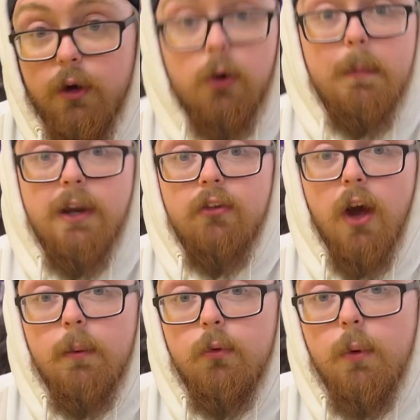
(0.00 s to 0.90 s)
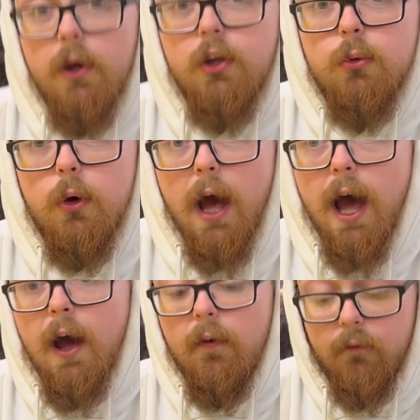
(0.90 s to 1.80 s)
are many times where you will
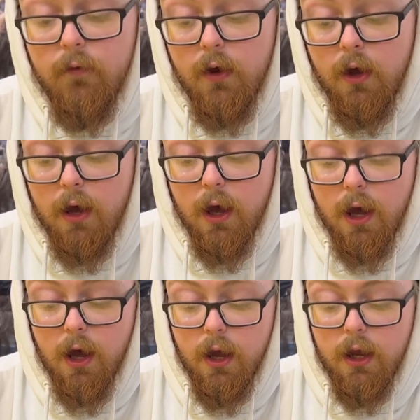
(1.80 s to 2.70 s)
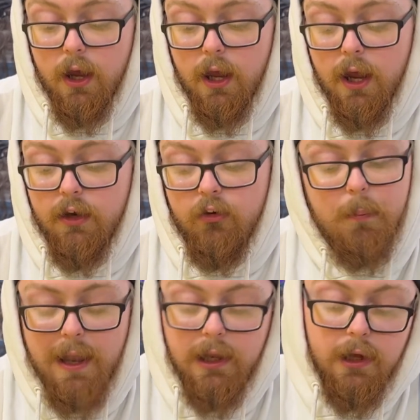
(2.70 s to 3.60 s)
have a
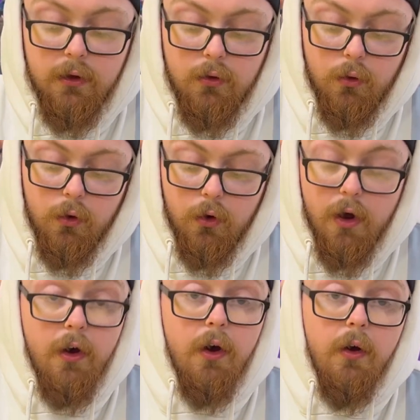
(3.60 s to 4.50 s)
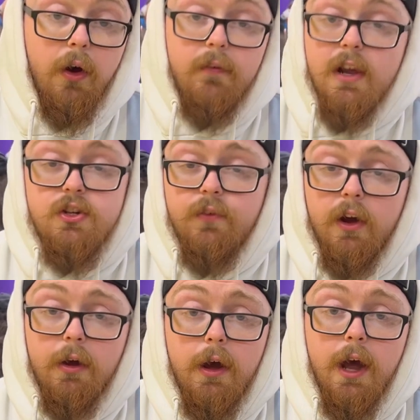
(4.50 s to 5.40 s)
Dispelling or a Flashing
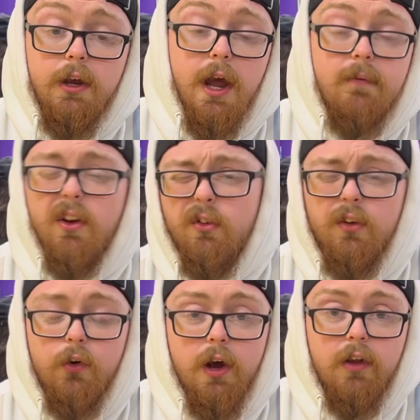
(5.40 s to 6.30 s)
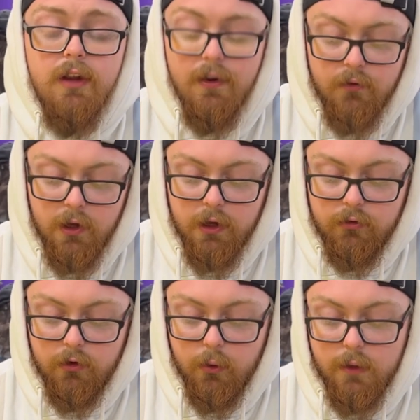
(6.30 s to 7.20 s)
Fire, and they have 3 or 4 cards left.
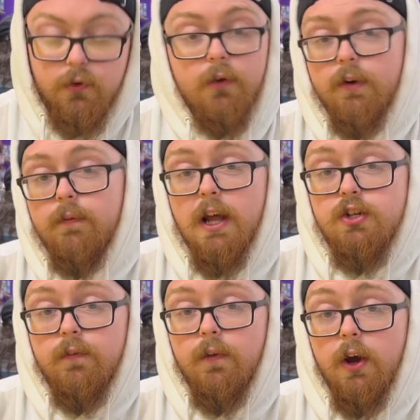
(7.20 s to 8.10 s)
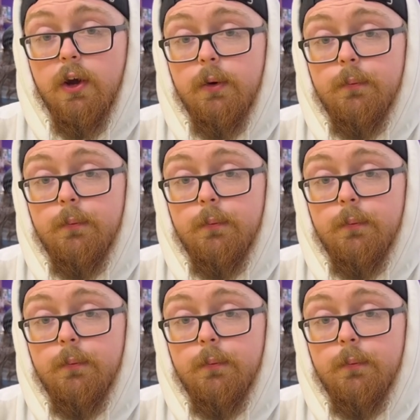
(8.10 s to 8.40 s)
So if you go for the Flashing Fire,